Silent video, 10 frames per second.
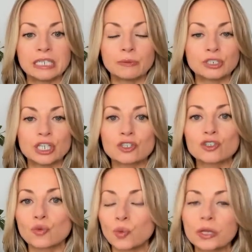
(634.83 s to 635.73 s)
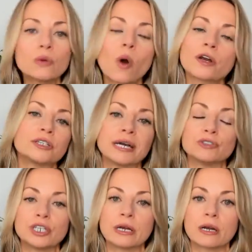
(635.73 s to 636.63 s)
which is just really watered down
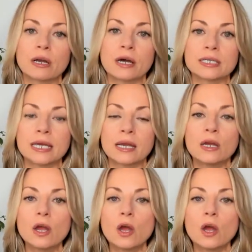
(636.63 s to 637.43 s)
generic content,